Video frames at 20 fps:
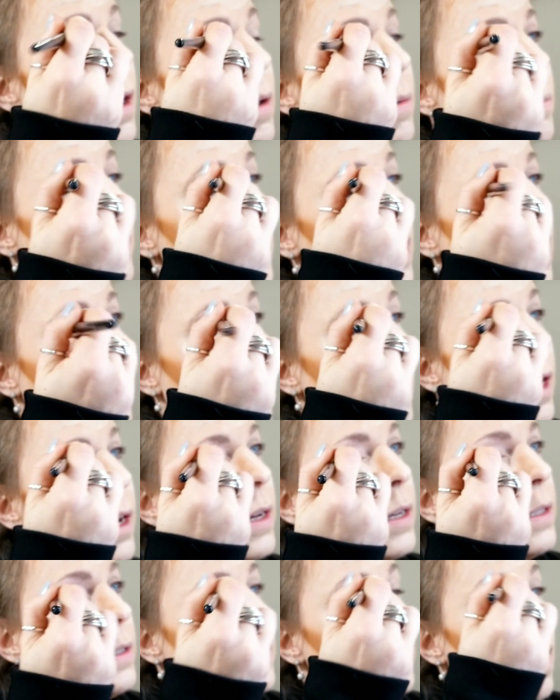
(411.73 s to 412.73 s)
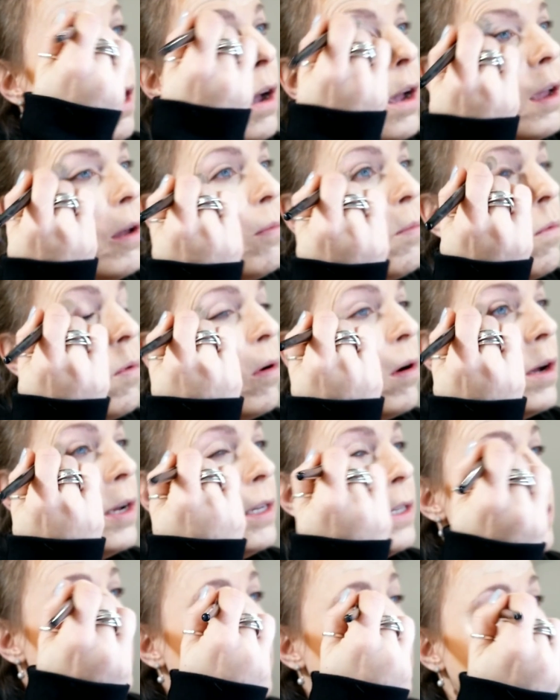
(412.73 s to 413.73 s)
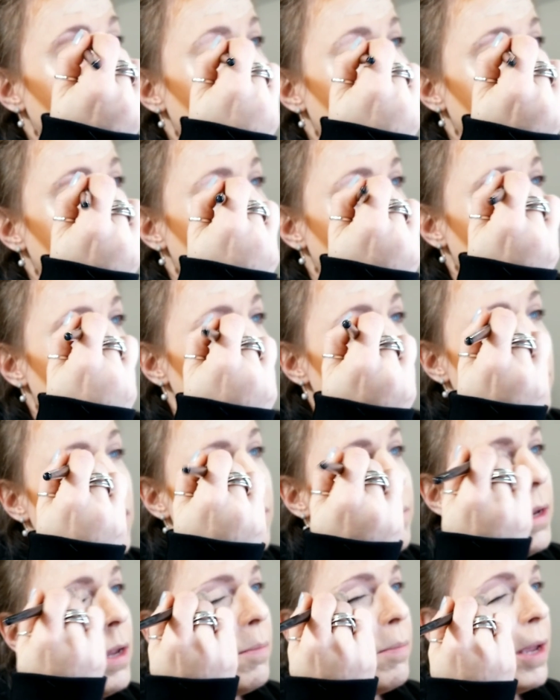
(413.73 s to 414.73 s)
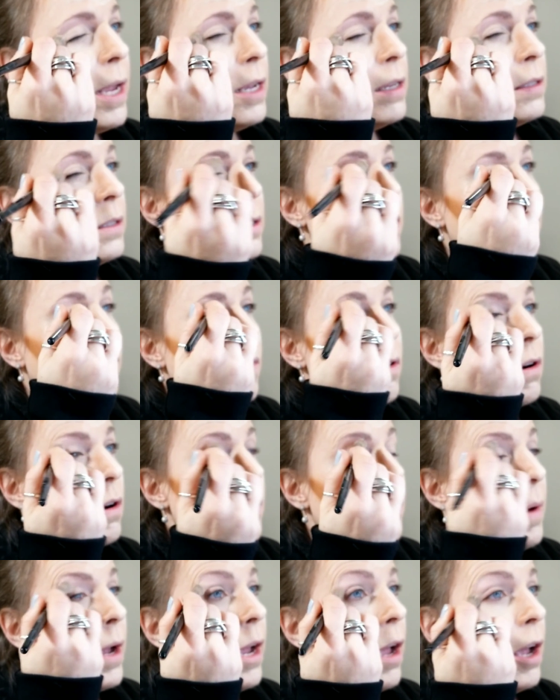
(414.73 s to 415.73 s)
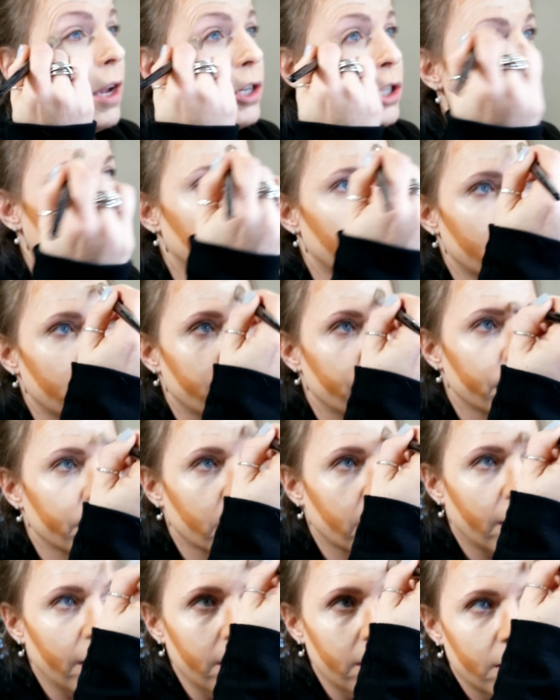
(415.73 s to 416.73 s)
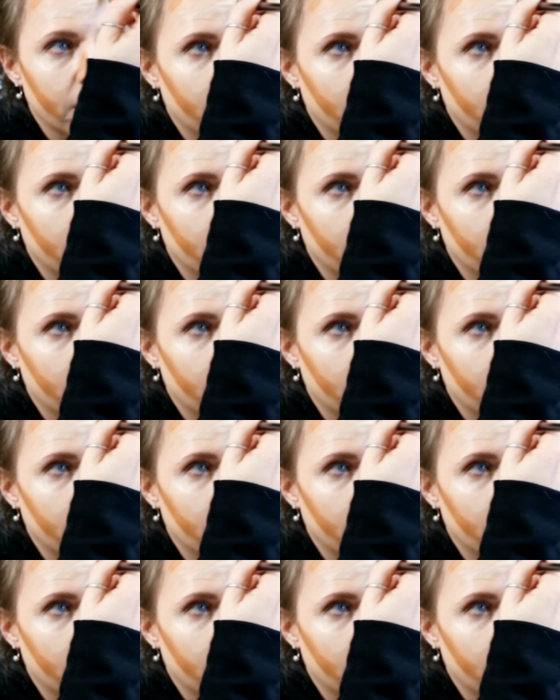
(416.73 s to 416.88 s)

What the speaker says: because I want to, it's also gonna be a base for my eyeshadow, okay?